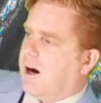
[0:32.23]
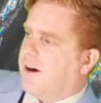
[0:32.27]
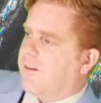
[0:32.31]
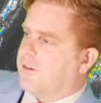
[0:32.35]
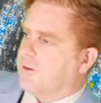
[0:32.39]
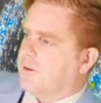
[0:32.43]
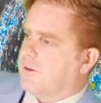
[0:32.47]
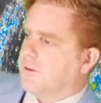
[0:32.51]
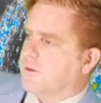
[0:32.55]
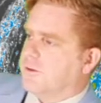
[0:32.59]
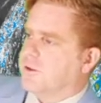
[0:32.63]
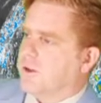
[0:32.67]

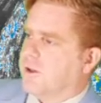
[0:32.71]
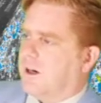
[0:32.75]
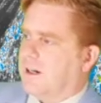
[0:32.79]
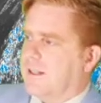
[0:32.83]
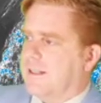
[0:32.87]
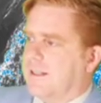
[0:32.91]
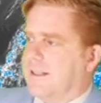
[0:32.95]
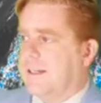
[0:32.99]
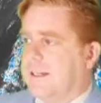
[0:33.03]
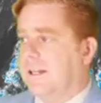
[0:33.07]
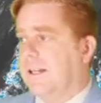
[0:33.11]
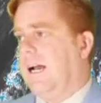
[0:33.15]
Luzon
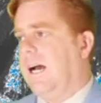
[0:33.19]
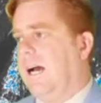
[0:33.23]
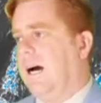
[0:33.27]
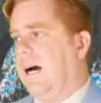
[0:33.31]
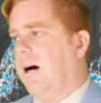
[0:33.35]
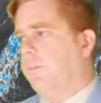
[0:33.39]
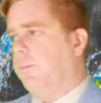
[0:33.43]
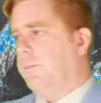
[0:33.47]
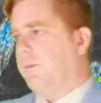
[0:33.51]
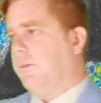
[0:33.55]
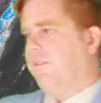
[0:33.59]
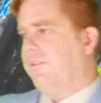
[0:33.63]
that could
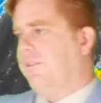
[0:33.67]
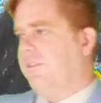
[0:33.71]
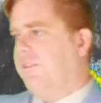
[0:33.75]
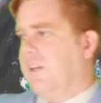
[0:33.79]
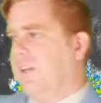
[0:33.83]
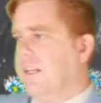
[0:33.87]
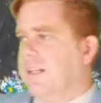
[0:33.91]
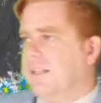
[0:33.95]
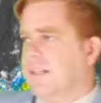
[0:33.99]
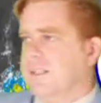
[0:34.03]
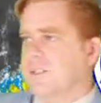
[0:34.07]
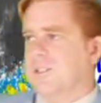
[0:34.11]
help feed
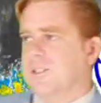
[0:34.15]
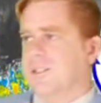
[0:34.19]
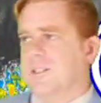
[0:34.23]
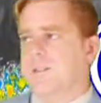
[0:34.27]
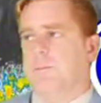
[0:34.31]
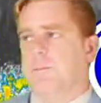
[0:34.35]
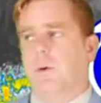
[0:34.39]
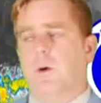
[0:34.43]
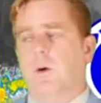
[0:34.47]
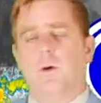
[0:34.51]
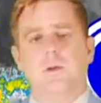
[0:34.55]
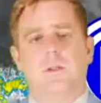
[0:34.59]
this and
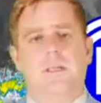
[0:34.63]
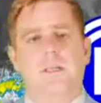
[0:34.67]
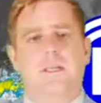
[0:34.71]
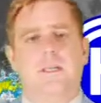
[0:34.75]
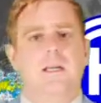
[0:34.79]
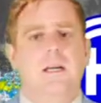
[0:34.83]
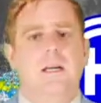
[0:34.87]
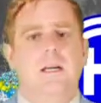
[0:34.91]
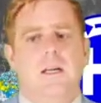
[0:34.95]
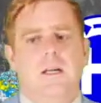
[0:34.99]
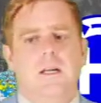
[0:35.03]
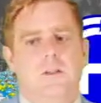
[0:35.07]
pull it
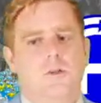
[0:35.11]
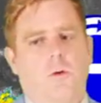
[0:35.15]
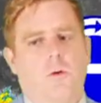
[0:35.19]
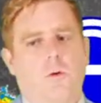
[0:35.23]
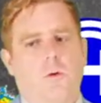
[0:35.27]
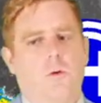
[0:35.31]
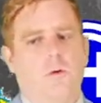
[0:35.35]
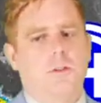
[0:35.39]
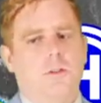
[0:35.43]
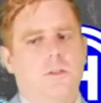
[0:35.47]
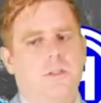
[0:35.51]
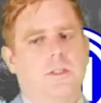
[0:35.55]

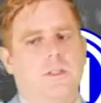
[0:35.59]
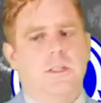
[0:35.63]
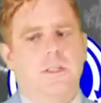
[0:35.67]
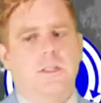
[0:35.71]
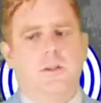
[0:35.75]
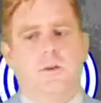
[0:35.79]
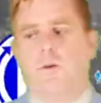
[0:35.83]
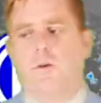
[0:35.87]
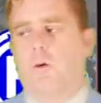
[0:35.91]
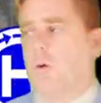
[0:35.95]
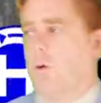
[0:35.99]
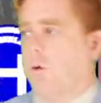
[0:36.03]
towards the
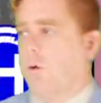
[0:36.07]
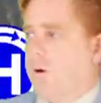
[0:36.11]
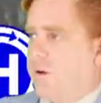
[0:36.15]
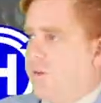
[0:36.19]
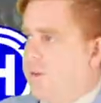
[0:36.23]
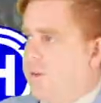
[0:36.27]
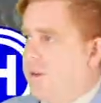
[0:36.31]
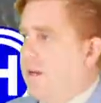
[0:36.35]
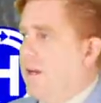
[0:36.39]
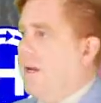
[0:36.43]
north.